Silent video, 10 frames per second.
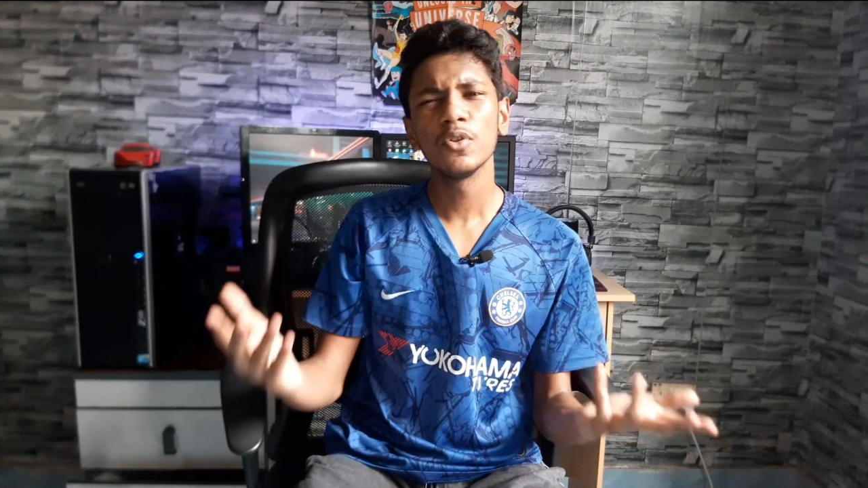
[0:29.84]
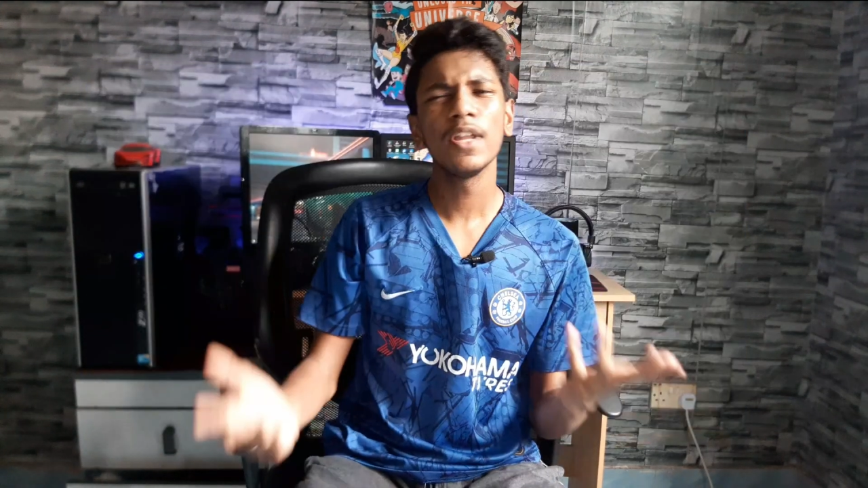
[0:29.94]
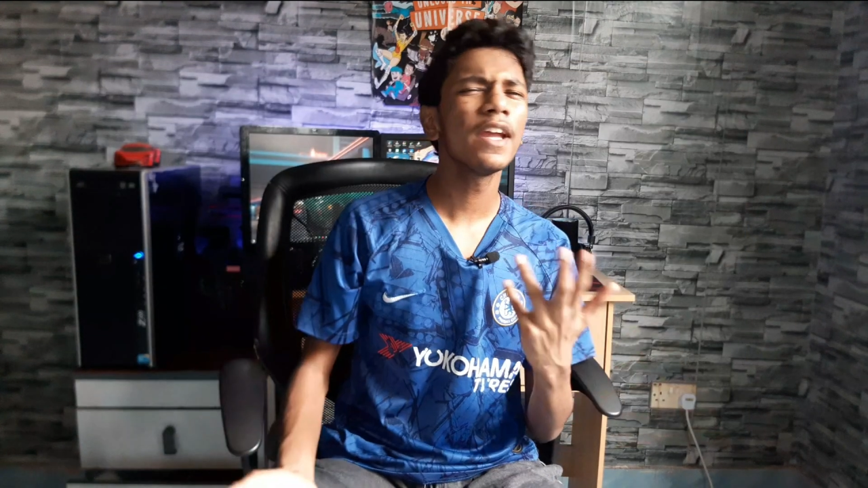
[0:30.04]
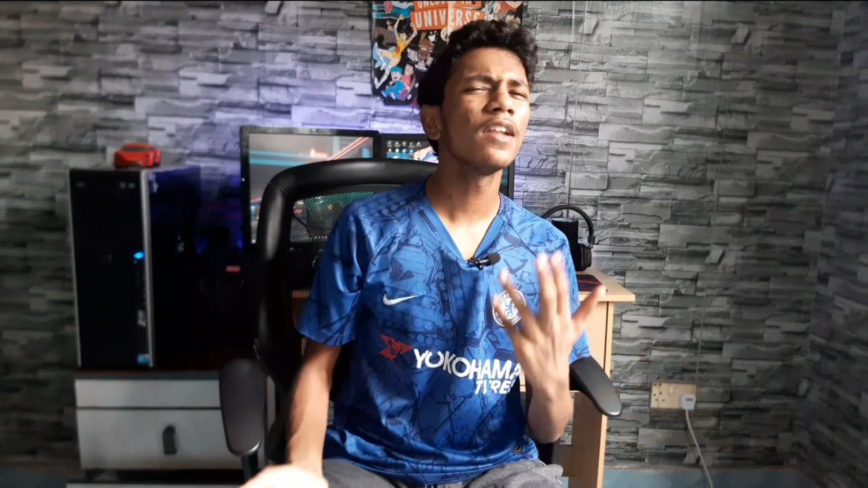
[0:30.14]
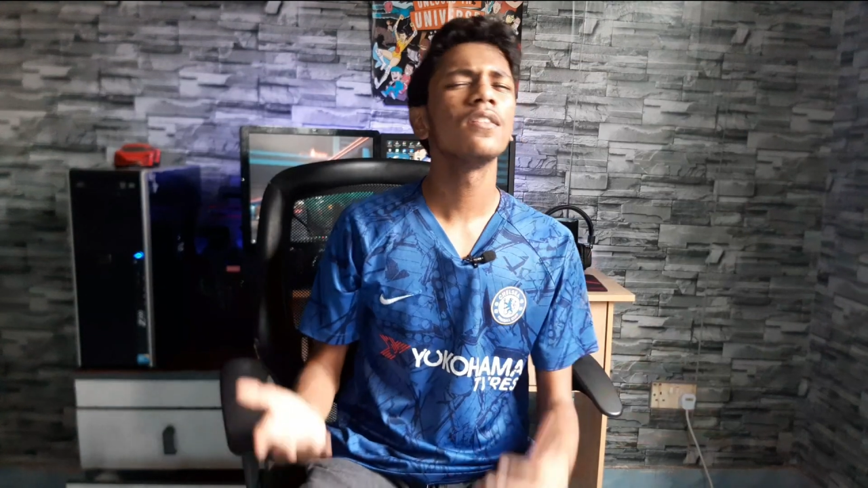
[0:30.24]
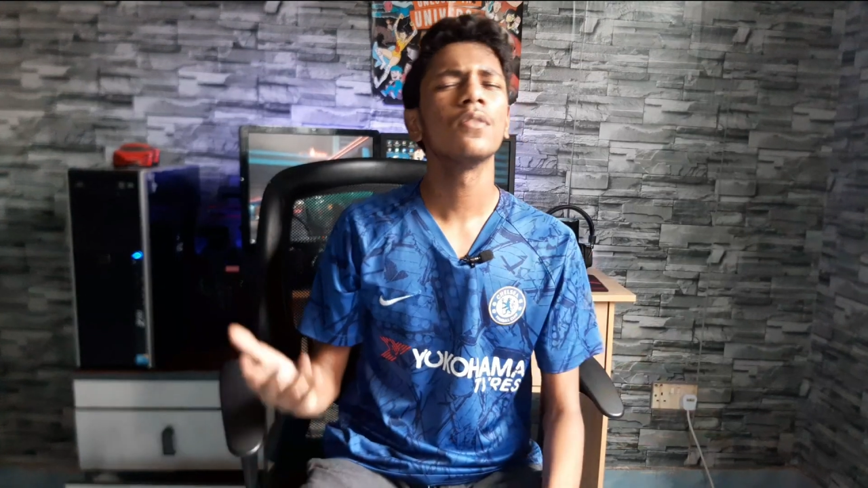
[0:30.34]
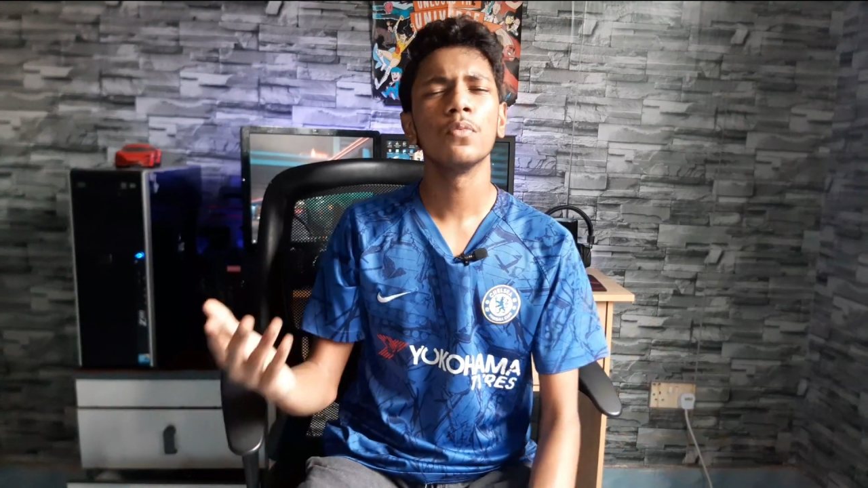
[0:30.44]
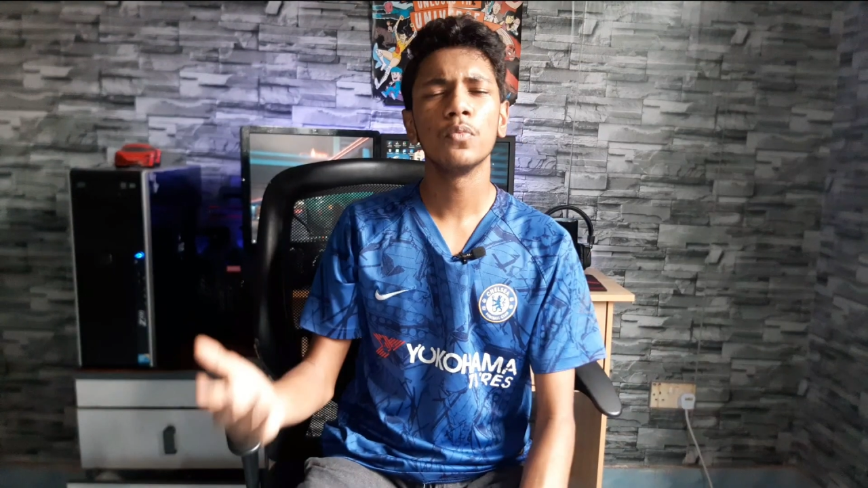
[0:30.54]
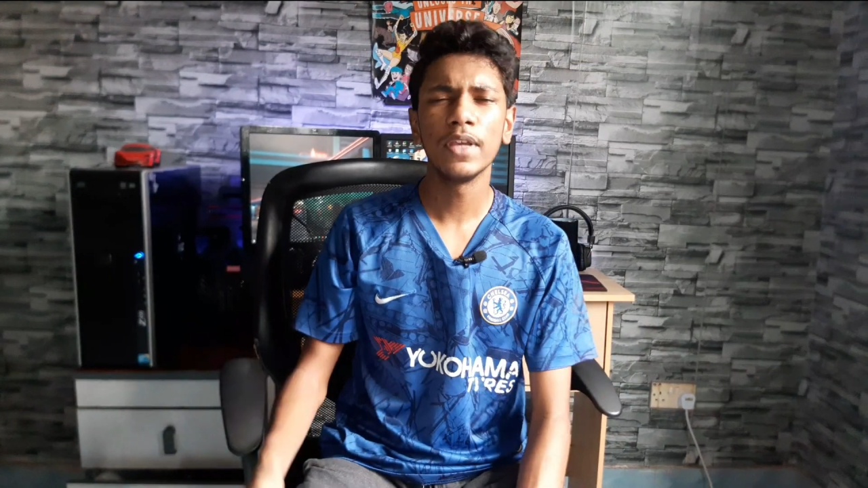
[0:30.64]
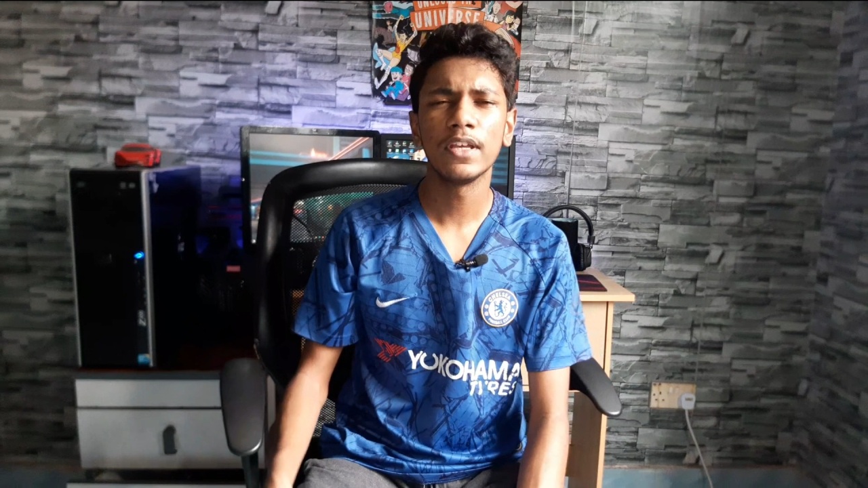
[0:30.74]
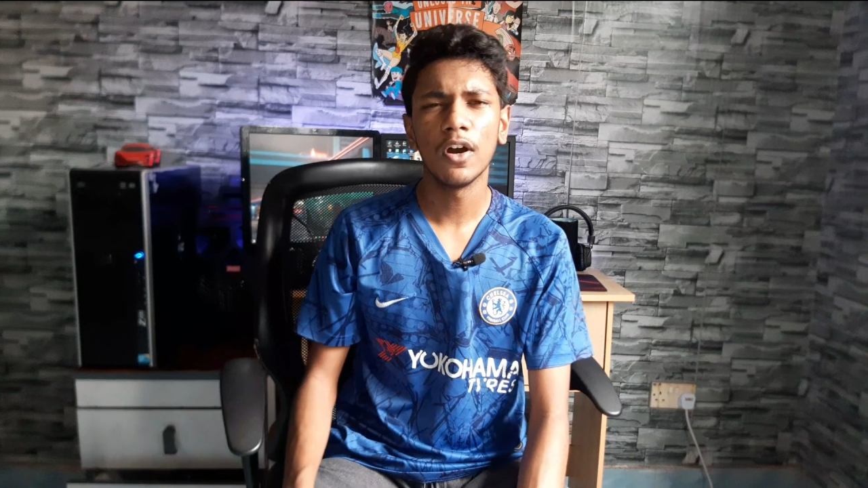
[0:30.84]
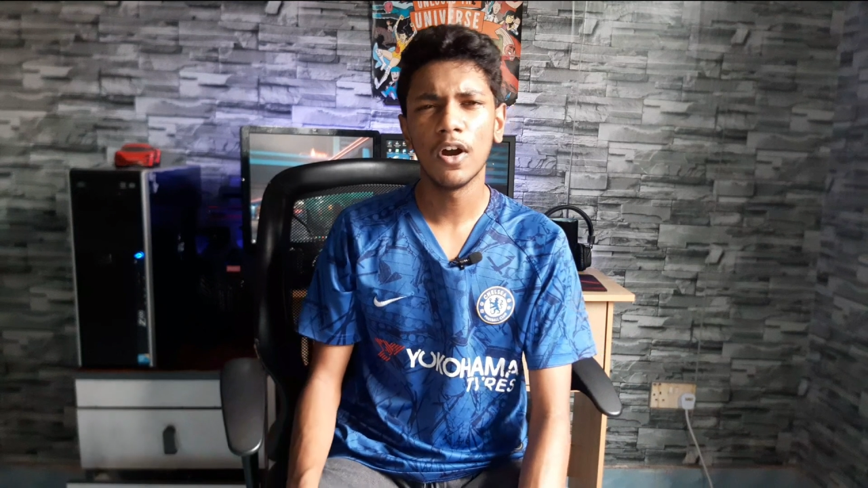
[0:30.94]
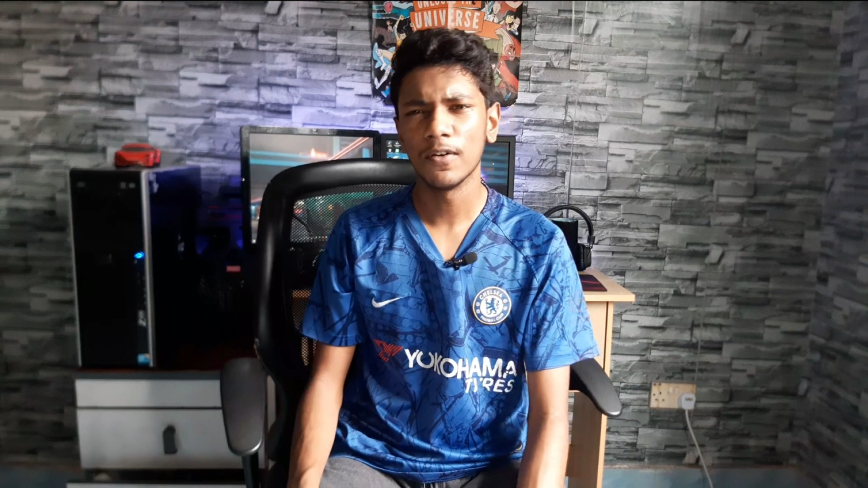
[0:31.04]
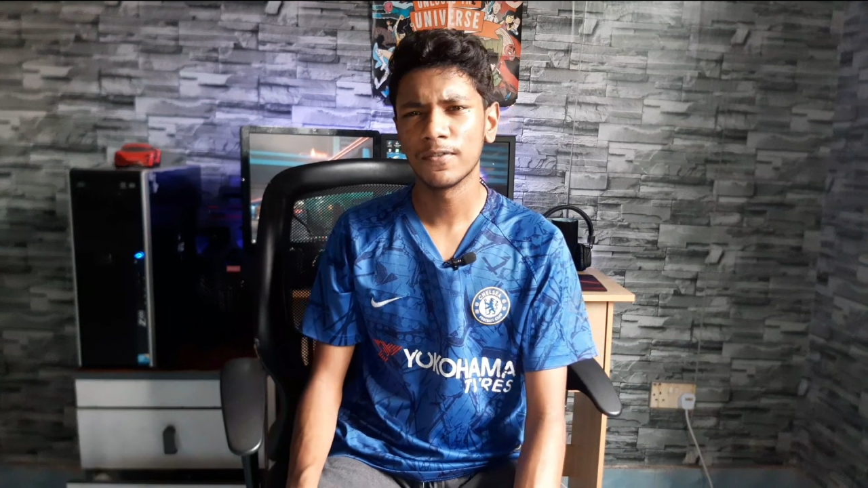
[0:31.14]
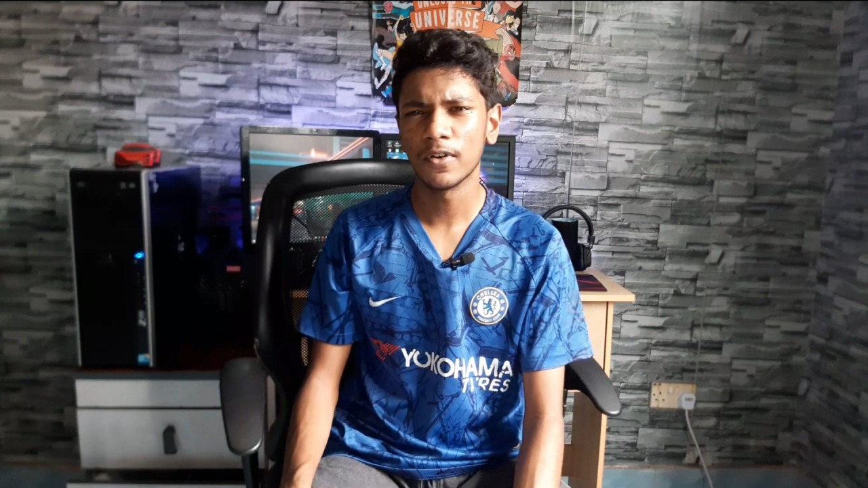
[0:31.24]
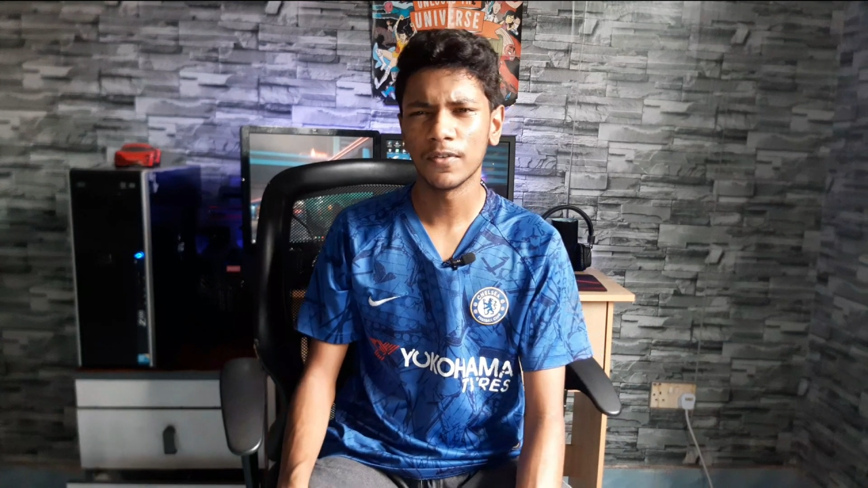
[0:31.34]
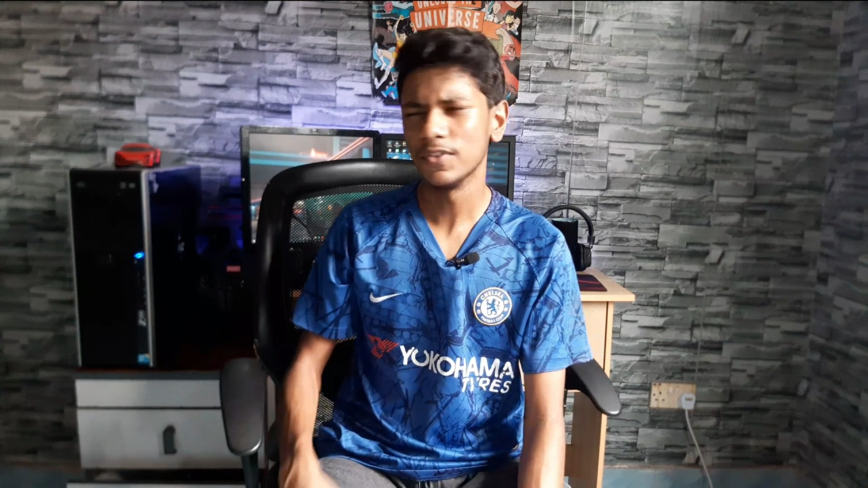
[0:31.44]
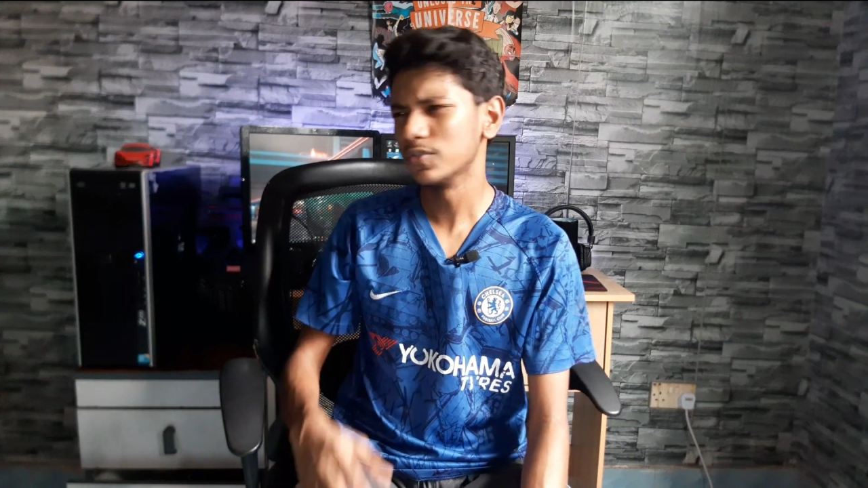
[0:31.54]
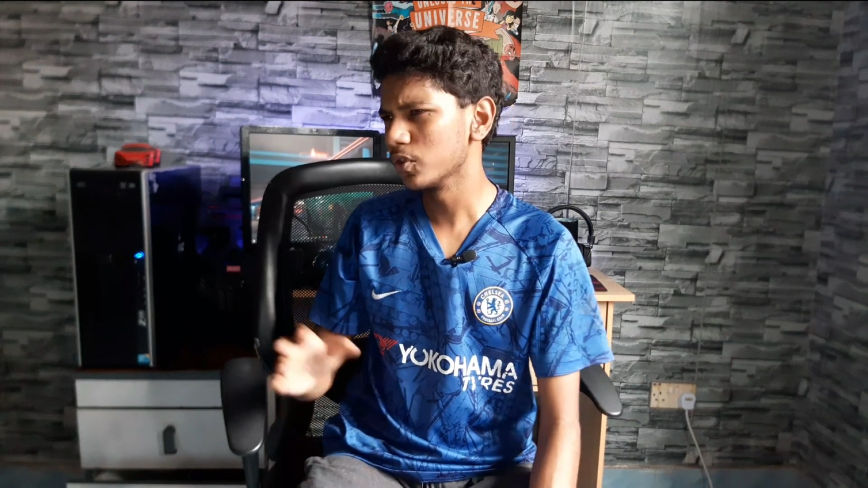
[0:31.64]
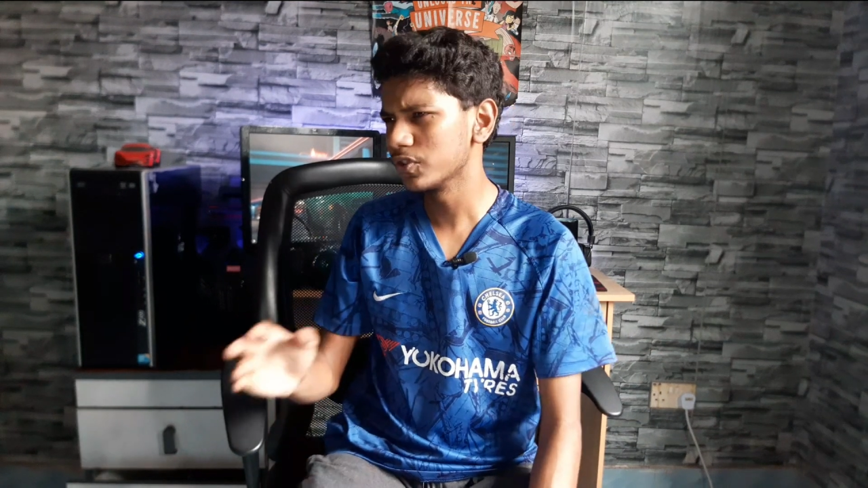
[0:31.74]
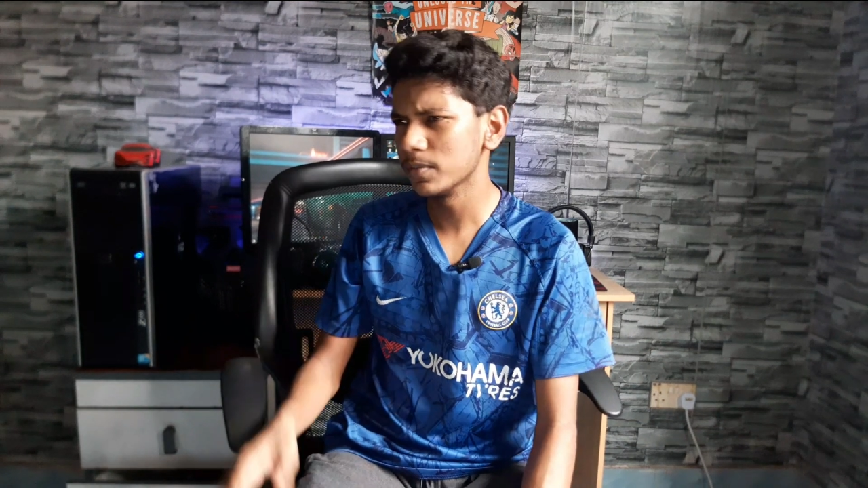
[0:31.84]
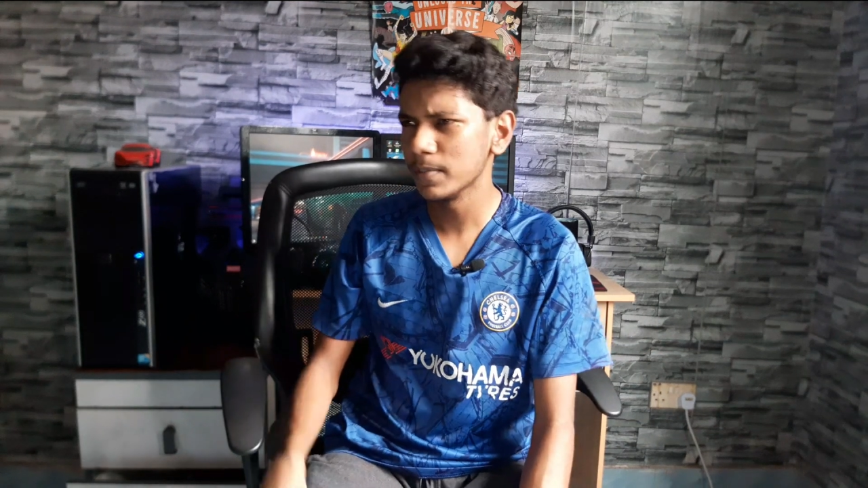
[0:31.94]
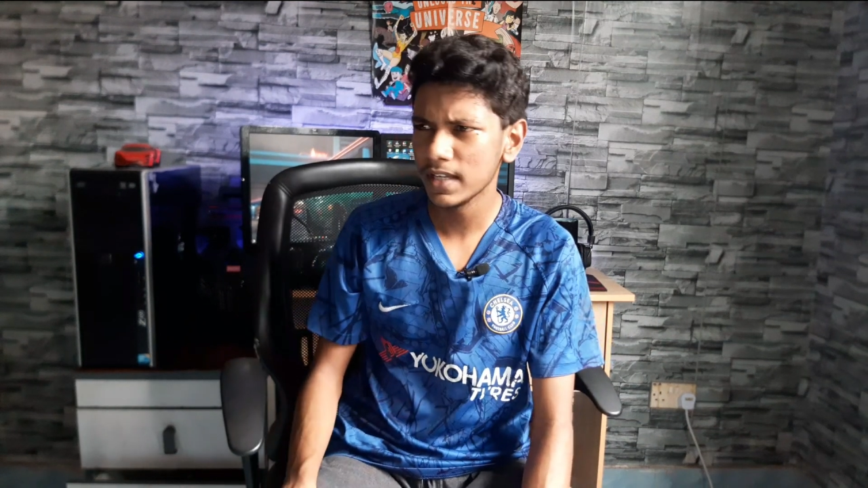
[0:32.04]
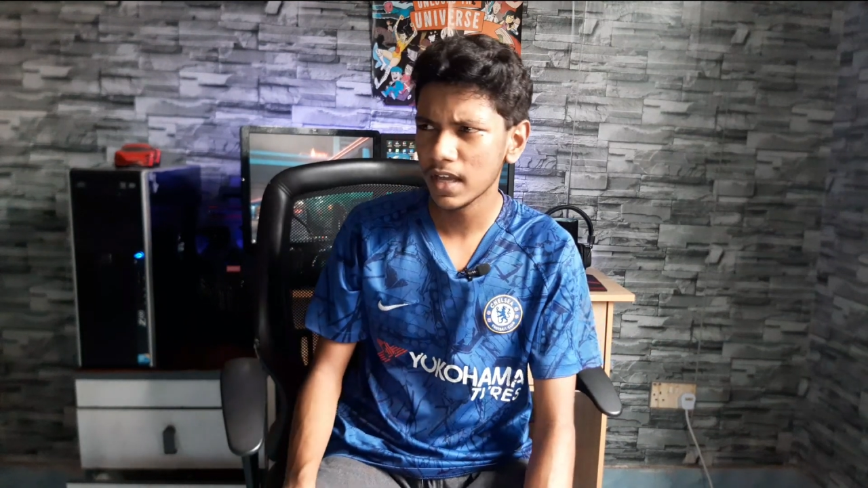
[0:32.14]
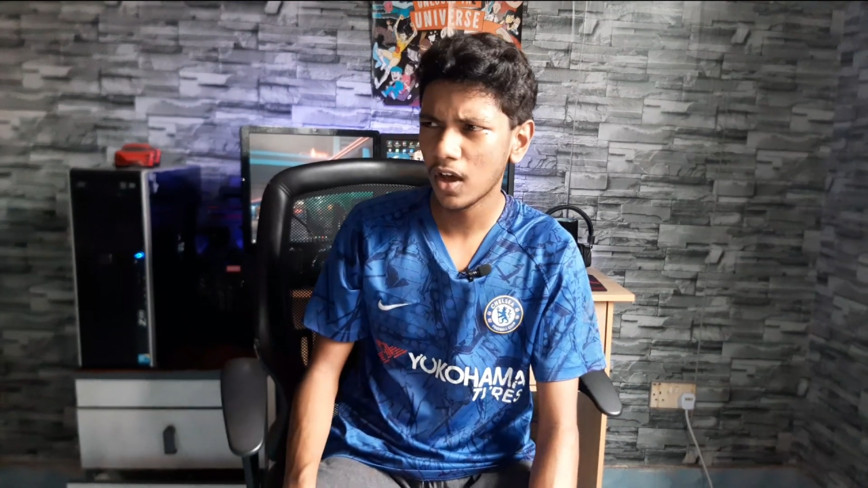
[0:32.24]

take a week off of the social media,